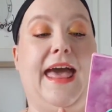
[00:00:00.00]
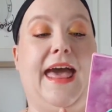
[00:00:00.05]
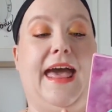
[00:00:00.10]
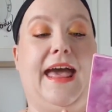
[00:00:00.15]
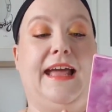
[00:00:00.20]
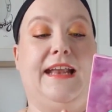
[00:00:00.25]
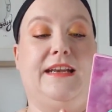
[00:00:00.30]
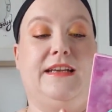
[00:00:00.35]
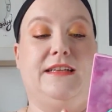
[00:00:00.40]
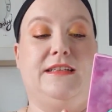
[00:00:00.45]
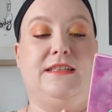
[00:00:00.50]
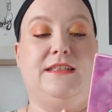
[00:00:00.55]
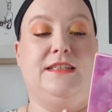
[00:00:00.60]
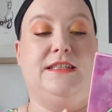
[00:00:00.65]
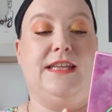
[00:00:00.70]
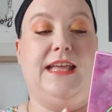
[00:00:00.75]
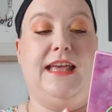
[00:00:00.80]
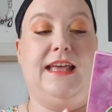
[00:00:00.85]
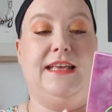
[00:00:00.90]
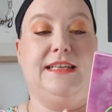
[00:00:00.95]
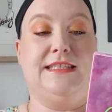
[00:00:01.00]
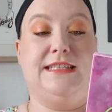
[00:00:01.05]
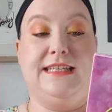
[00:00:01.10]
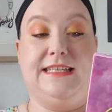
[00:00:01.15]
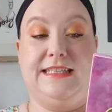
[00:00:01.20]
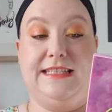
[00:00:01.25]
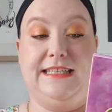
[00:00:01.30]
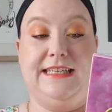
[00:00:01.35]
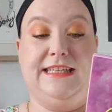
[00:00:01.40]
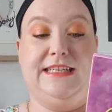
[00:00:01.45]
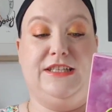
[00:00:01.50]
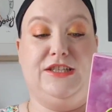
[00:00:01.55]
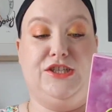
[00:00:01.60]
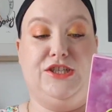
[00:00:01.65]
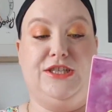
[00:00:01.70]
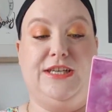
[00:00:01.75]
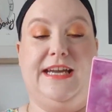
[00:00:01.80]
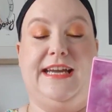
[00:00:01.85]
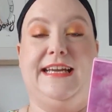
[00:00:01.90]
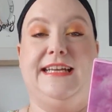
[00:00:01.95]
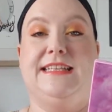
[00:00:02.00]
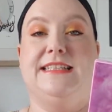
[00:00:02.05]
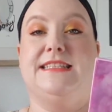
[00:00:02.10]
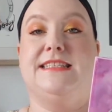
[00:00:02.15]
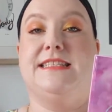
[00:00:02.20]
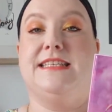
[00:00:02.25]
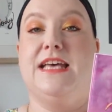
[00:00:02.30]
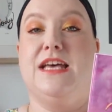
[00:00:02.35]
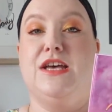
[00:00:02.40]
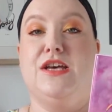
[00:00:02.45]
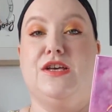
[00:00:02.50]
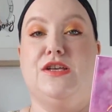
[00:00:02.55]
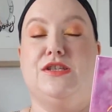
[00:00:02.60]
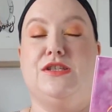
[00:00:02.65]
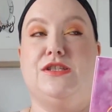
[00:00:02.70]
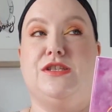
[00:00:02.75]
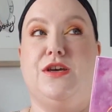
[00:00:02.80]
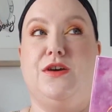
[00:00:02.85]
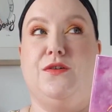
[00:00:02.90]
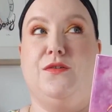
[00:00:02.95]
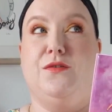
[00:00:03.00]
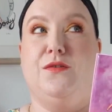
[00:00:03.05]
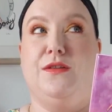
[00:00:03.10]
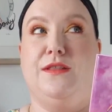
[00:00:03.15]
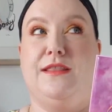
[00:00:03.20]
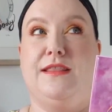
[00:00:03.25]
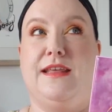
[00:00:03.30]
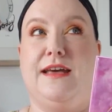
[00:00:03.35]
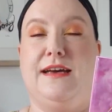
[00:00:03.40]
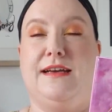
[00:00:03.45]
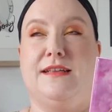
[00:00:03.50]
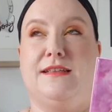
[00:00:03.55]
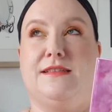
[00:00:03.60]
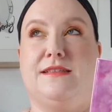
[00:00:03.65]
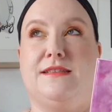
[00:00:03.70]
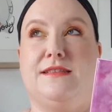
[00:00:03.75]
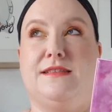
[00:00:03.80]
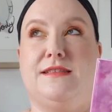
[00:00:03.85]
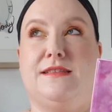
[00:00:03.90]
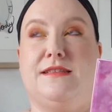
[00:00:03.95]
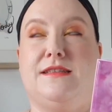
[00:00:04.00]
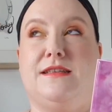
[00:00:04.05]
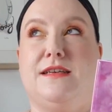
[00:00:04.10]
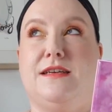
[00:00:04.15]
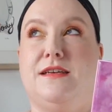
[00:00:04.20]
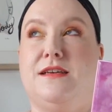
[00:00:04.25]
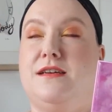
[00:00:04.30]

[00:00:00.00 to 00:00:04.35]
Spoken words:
and 16 shades, so that's